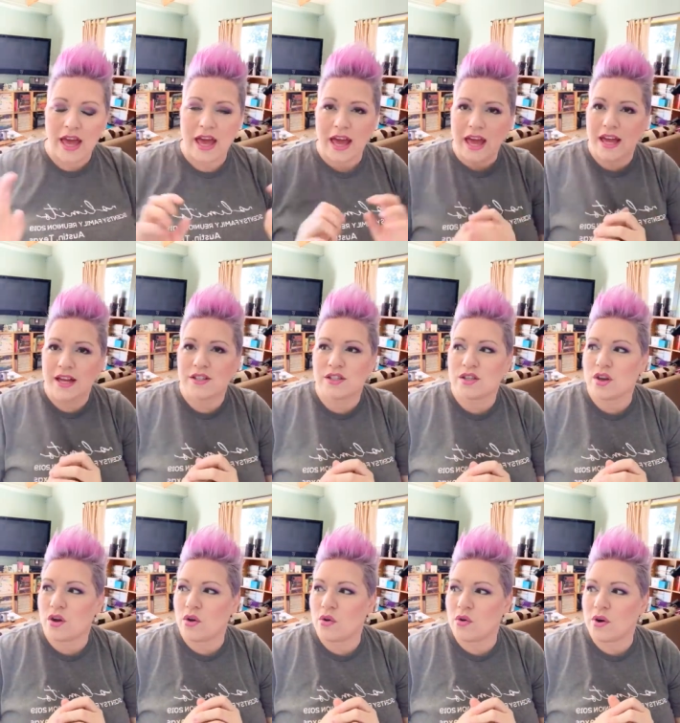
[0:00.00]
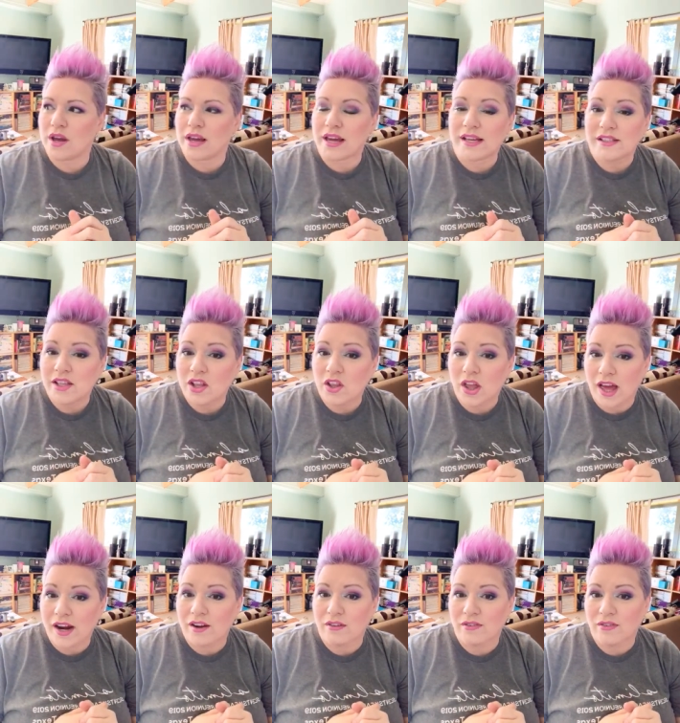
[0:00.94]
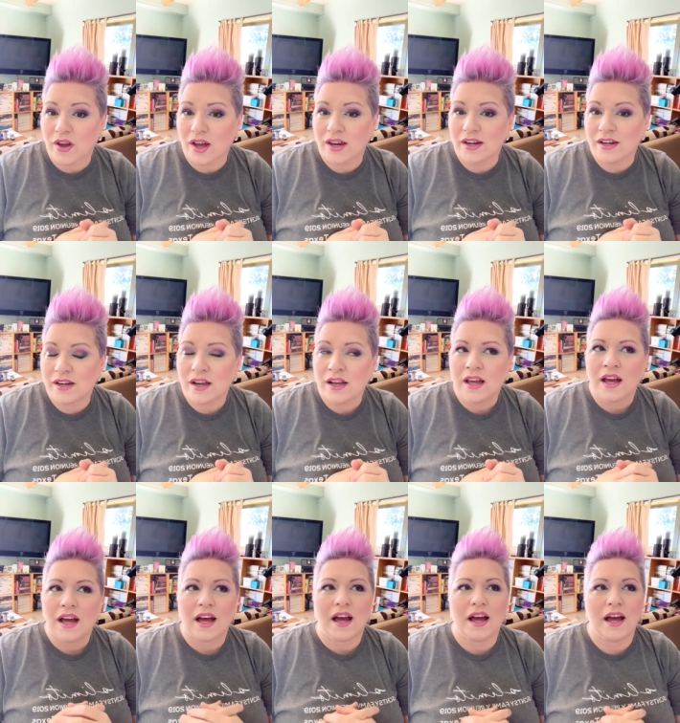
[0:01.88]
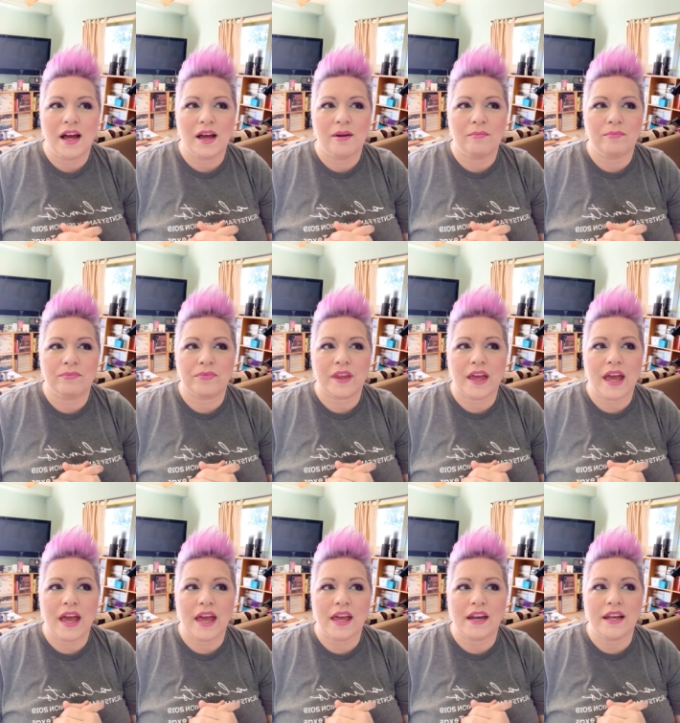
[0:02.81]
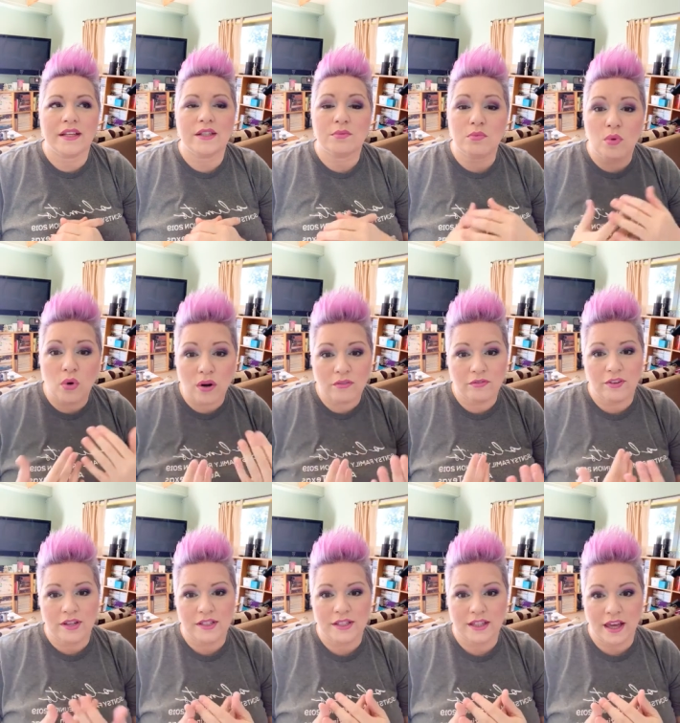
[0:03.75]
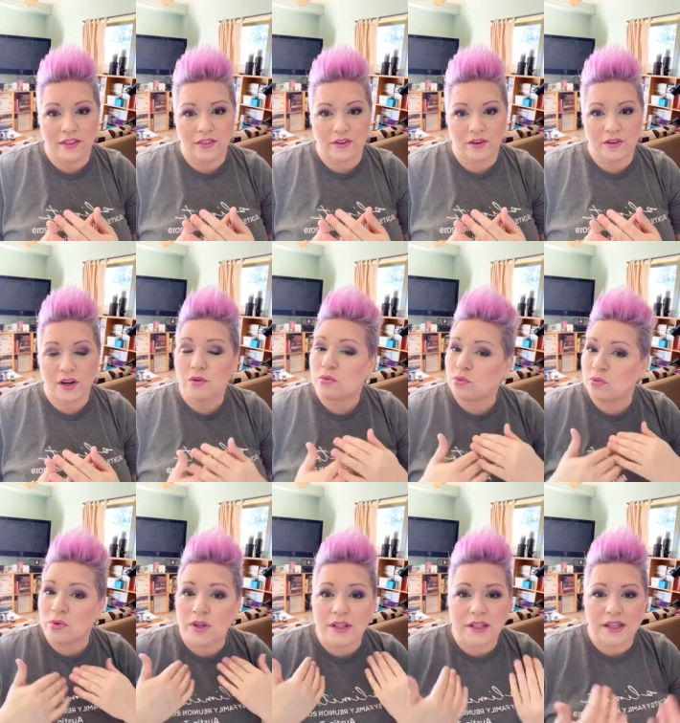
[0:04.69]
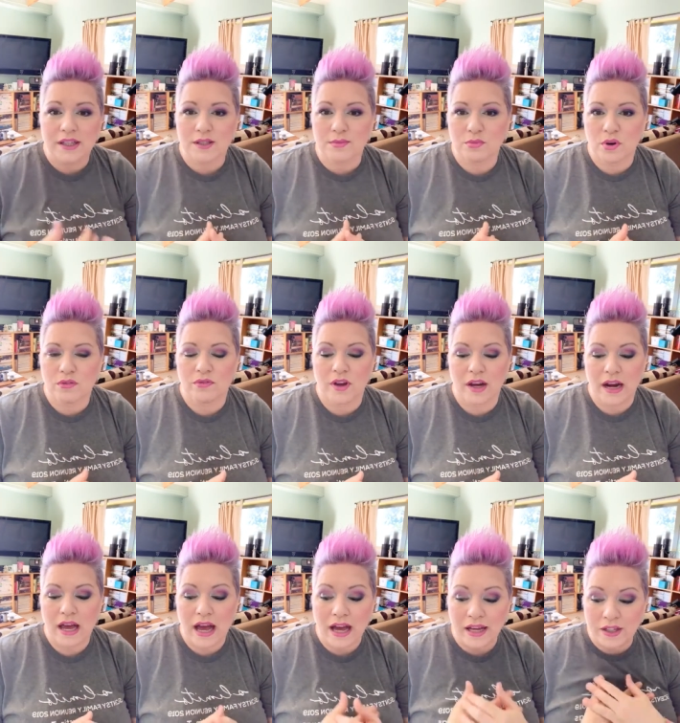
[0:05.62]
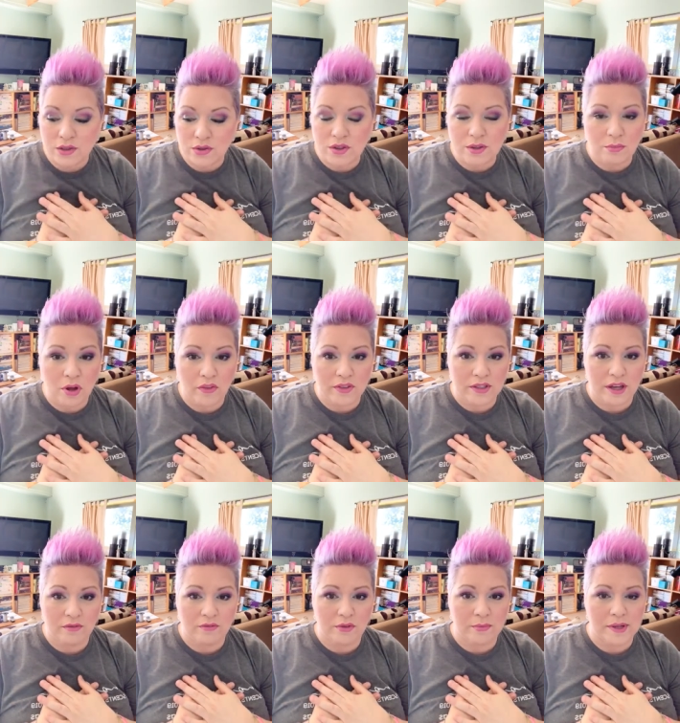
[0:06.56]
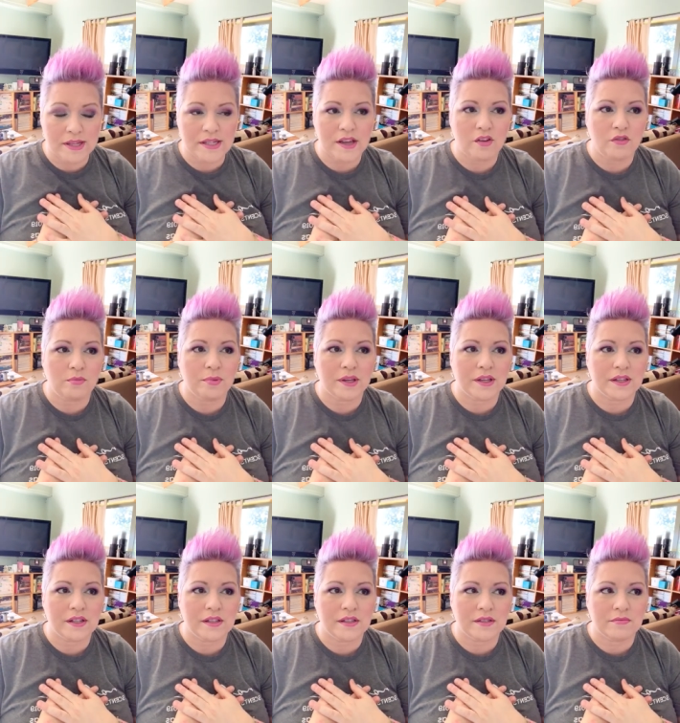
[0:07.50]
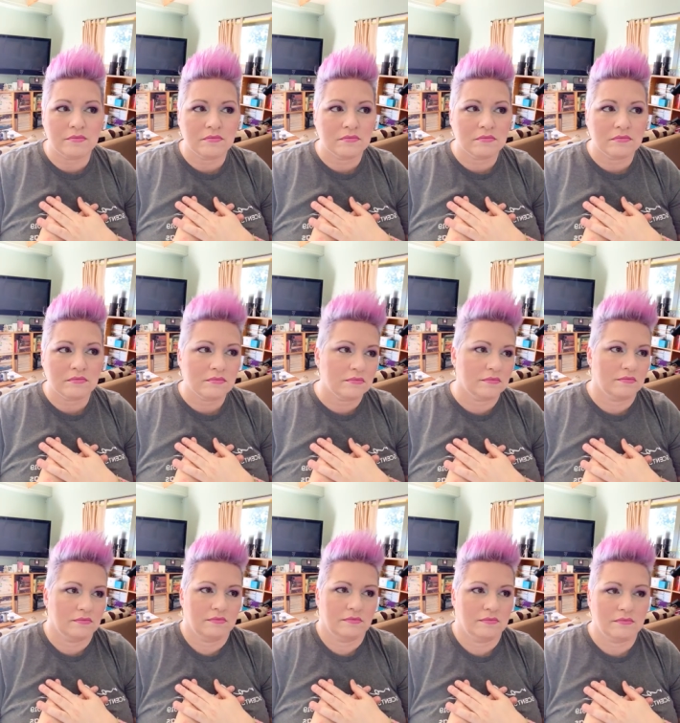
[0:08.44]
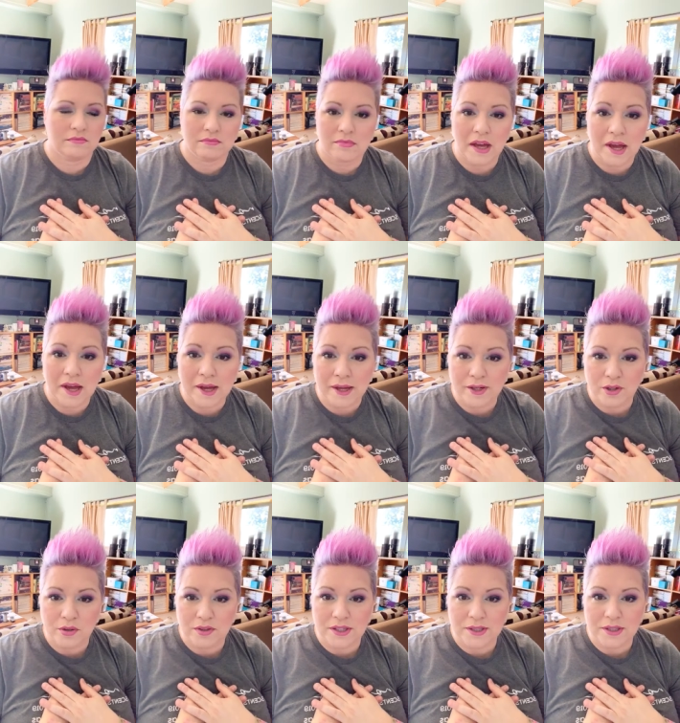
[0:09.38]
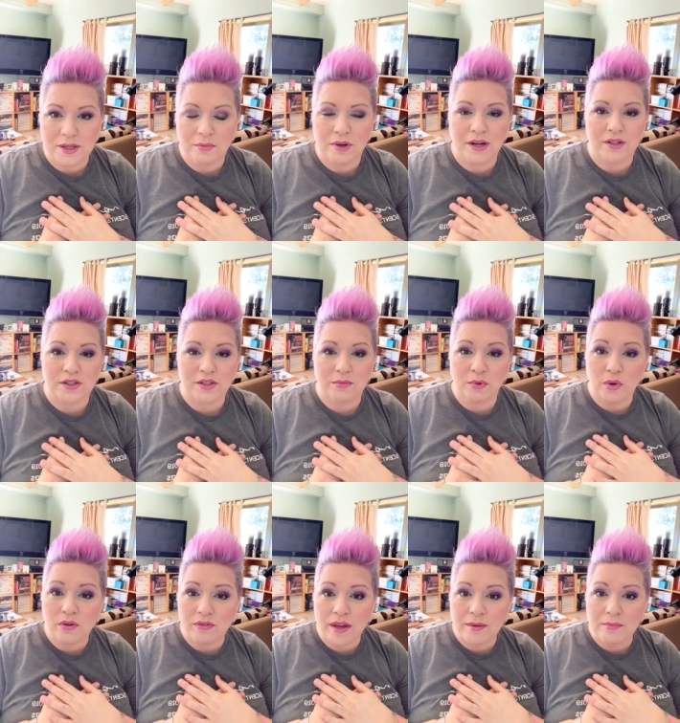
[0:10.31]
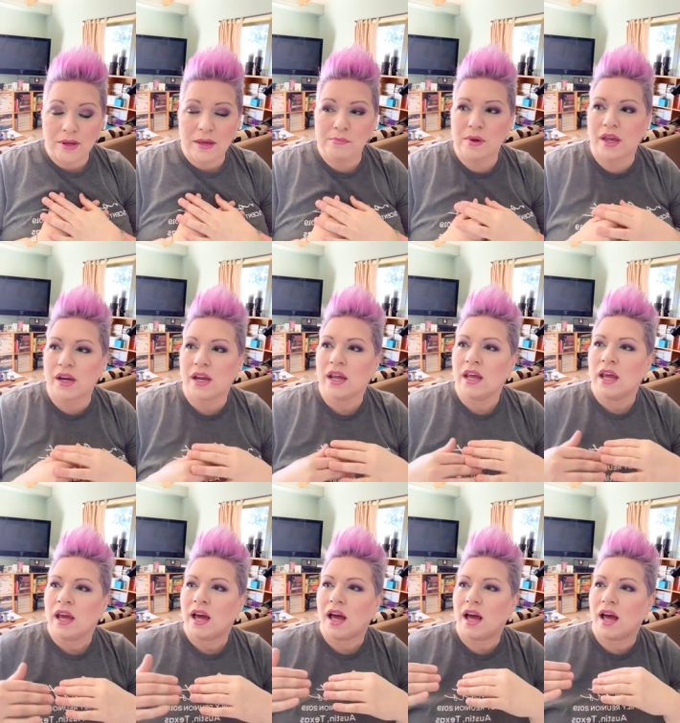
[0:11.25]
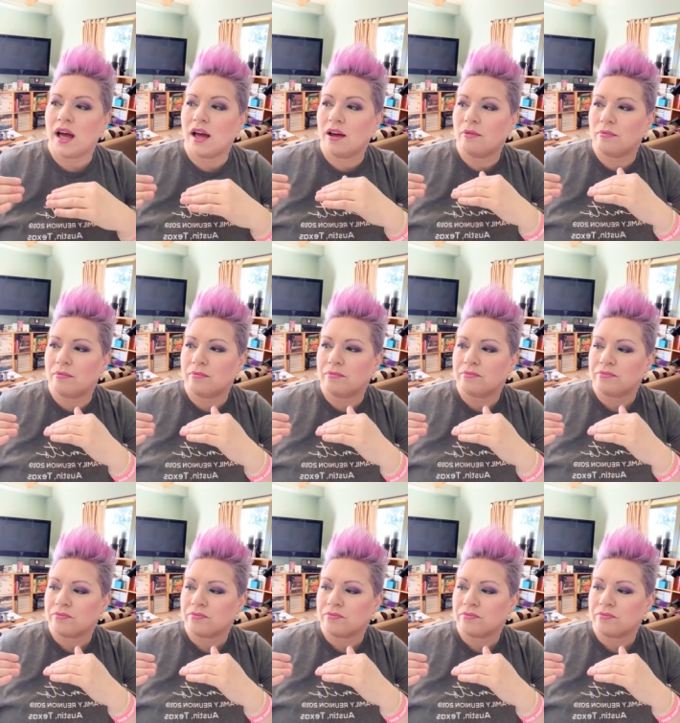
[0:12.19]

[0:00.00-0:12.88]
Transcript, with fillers: and so it's a lot of fun um, and it's more fun together it really is more fun i do them all the time for myself because I don't need someone else to motivate me, but um